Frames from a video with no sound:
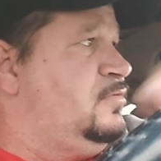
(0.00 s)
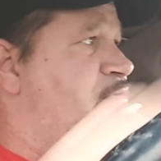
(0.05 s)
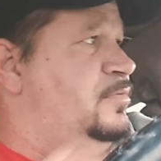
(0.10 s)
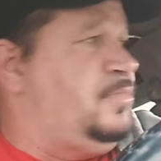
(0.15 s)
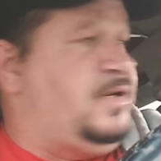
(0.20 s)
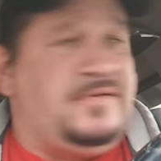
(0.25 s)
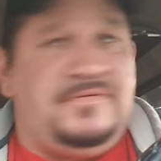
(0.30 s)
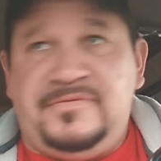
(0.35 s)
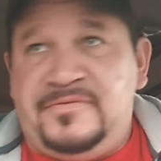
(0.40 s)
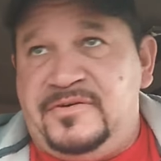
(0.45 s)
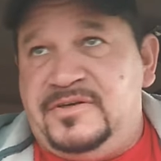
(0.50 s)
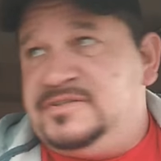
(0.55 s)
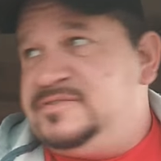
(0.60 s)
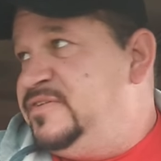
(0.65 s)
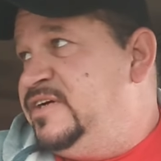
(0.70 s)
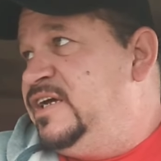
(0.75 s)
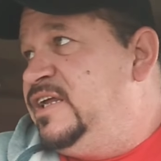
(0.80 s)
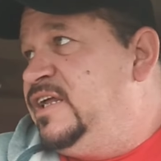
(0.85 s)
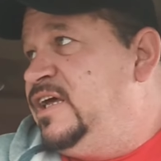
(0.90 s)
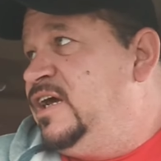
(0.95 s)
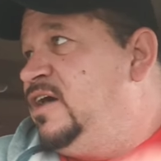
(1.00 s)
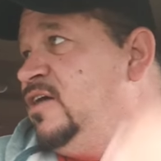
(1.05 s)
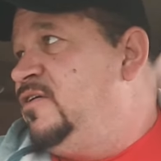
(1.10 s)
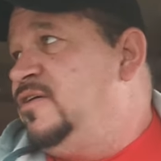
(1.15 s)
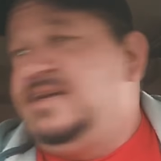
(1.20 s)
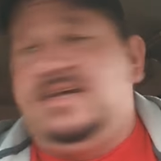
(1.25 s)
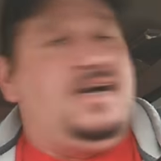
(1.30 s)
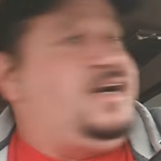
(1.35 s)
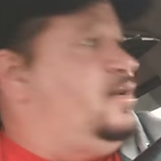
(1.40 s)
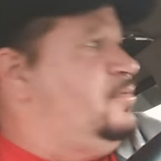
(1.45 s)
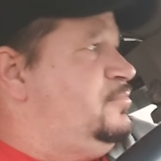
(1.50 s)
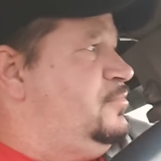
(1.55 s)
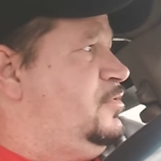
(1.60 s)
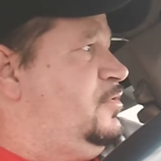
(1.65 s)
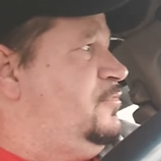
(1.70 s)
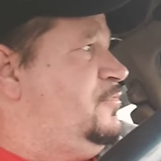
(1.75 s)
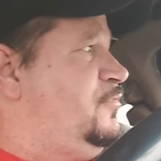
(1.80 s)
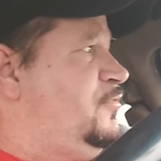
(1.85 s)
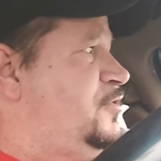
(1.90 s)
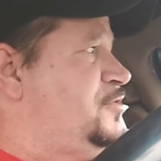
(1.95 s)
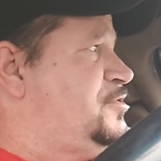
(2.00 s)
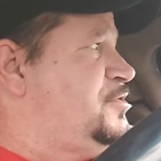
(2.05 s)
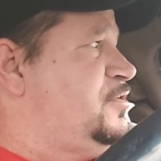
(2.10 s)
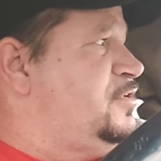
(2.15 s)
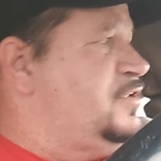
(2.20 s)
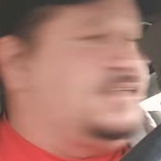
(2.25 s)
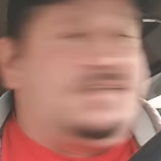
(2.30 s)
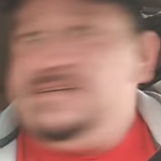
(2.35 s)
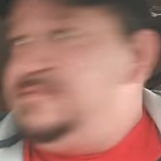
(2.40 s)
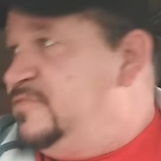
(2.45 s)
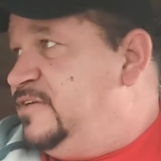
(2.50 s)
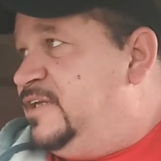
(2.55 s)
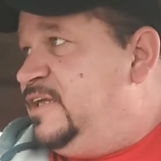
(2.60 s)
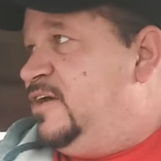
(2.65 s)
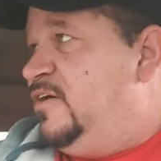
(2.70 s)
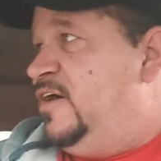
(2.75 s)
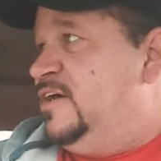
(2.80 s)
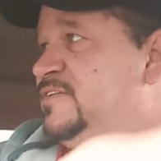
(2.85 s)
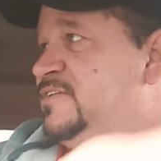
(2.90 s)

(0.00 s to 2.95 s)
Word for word: My first video, and um, unfortunately the video I